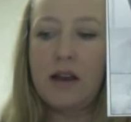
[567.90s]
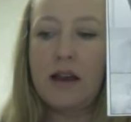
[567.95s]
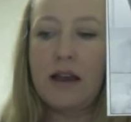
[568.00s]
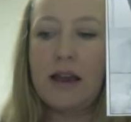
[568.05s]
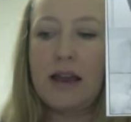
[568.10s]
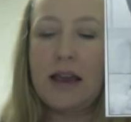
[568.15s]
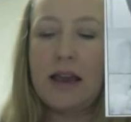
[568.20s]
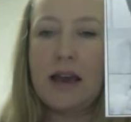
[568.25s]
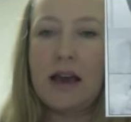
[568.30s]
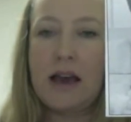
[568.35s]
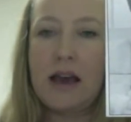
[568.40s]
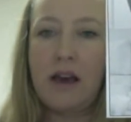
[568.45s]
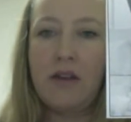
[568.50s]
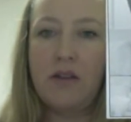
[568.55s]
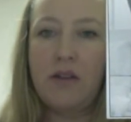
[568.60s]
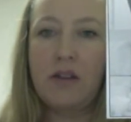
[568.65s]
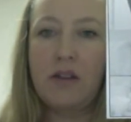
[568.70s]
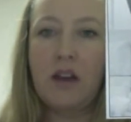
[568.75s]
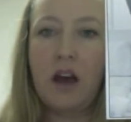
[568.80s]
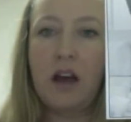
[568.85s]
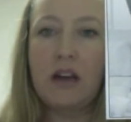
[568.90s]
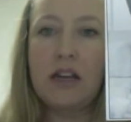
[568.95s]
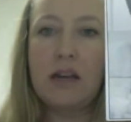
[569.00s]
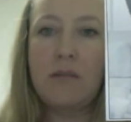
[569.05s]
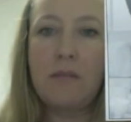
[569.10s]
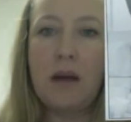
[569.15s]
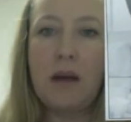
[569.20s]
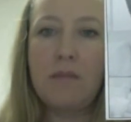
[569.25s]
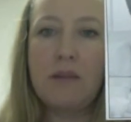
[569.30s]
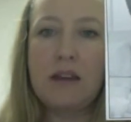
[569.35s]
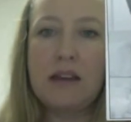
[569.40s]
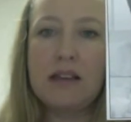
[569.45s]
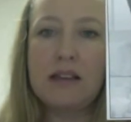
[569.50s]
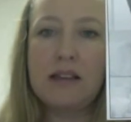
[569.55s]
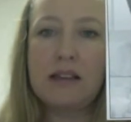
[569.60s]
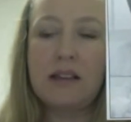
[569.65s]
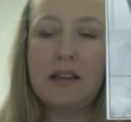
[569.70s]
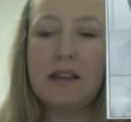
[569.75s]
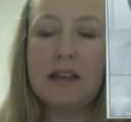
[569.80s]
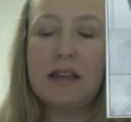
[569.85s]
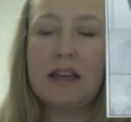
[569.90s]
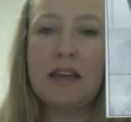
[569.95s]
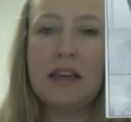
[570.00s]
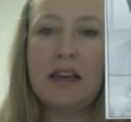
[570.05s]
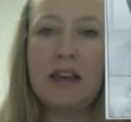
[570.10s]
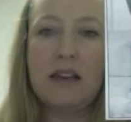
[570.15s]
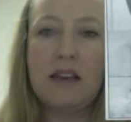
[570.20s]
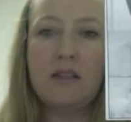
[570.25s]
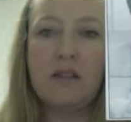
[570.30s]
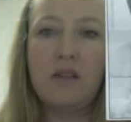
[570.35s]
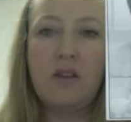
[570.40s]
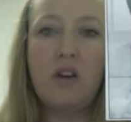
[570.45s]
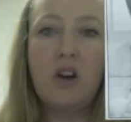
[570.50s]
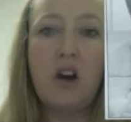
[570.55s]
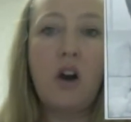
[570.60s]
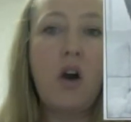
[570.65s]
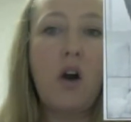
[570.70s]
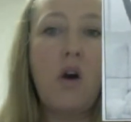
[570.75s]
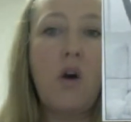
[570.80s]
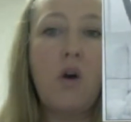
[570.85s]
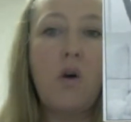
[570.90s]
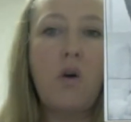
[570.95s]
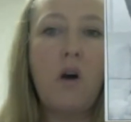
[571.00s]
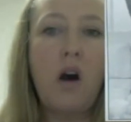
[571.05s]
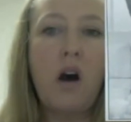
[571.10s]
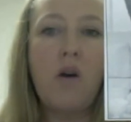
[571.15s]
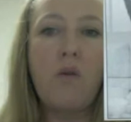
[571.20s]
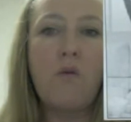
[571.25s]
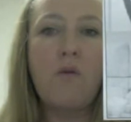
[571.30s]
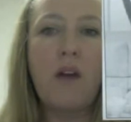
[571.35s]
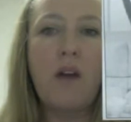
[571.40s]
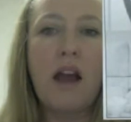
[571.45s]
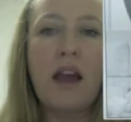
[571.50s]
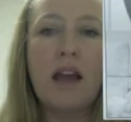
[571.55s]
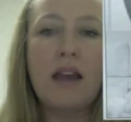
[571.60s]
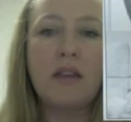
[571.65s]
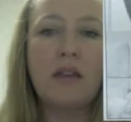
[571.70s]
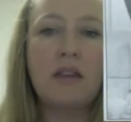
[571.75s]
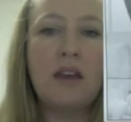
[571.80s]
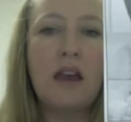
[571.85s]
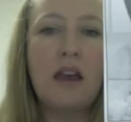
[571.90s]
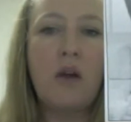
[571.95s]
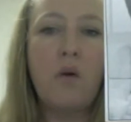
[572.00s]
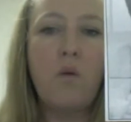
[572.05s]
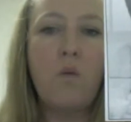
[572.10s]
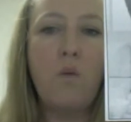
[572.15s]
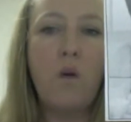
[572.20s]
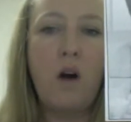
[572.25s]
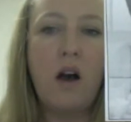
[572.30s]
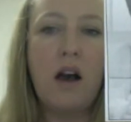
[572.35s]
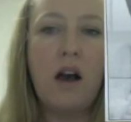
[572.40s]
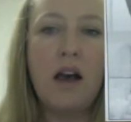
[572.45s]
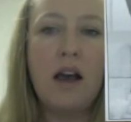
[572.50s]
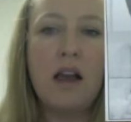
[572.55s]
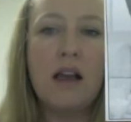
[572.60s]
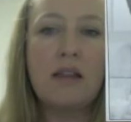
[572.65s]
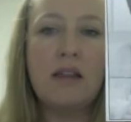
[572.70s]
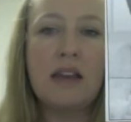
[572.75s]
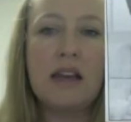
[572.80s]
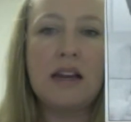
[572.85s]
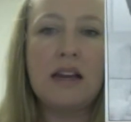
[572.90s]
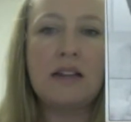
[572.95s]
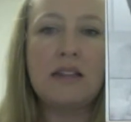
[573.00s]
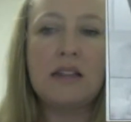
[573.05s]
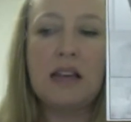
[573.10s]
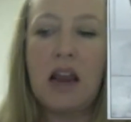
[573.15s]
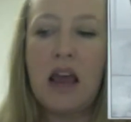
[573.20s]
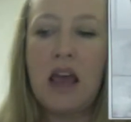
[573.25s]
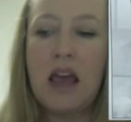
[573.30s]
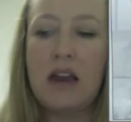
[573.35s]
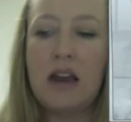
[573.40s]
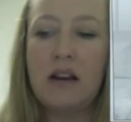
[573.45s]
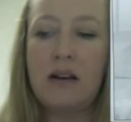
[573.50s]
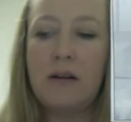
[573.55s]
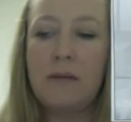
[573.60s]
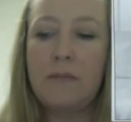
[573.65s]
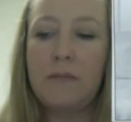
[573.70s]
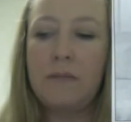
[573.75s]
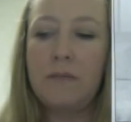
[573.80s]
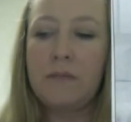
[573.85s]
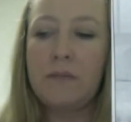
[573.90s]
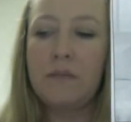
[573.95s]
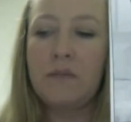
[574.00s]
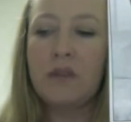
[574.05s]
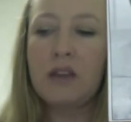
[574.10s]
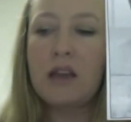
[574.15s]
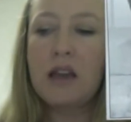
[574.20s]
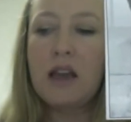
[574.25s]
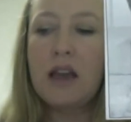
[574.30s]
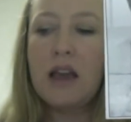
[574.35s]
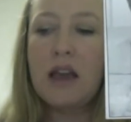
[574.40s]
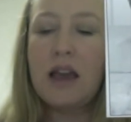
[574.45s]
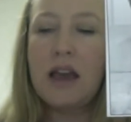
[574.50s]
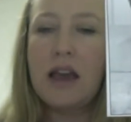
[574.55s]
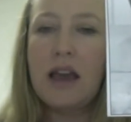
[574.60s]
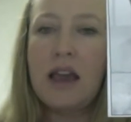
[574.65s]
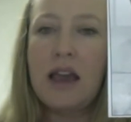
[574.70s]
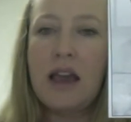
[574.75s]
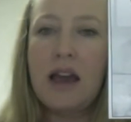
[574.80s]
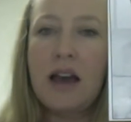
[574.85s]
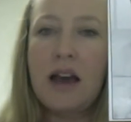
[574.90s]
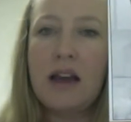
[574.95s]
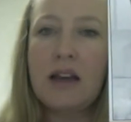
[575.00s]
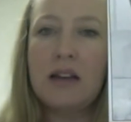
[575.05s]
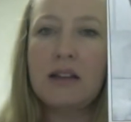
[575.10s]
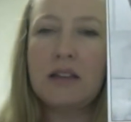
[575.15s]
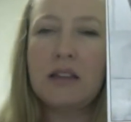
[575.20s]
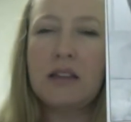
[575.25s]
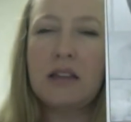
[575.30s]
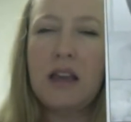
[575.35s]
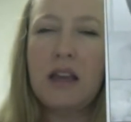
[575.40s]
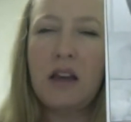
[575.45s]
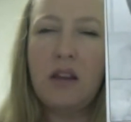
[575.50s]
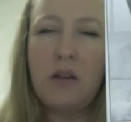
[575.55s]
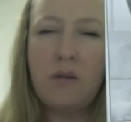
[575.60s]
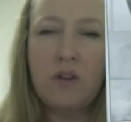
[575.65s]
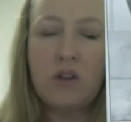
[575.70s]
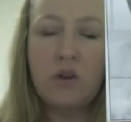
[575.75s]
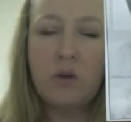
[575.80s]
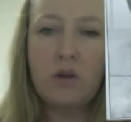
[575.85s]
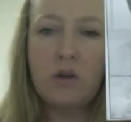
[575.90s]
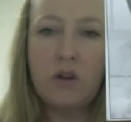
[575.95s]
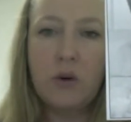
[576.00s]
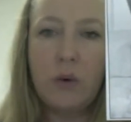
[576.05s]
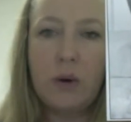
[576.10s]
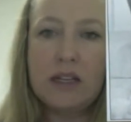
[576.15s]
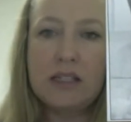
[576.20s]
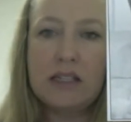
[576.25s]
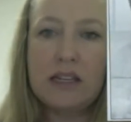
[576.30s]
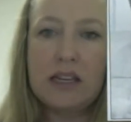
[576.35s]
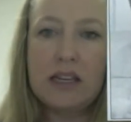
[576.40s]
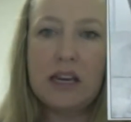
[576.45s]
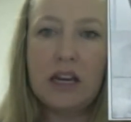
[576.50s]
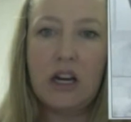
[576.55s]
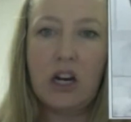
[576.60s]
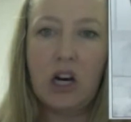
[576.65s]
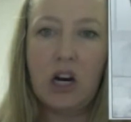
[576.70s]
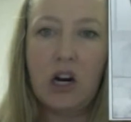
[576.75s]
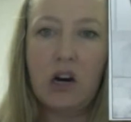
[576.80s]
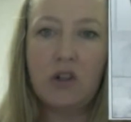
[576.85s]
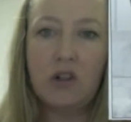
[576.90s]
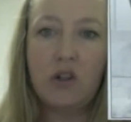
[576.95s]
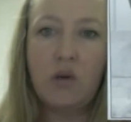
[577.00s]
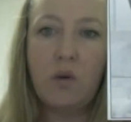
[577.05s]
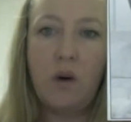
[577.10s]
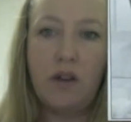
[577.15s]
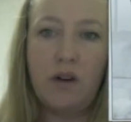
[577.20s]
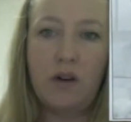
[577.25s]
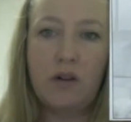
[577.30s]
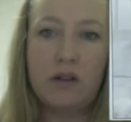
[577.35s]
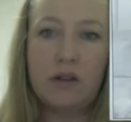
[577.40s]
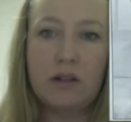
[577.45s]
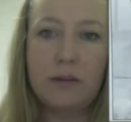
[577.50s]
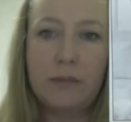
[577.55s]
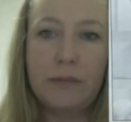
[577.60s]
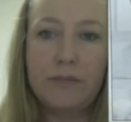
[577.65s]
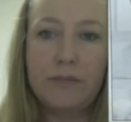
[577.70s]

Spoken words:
And the thought he might be thinking is, go, all right, they won, they did it. And the other visual clue I see here, two others.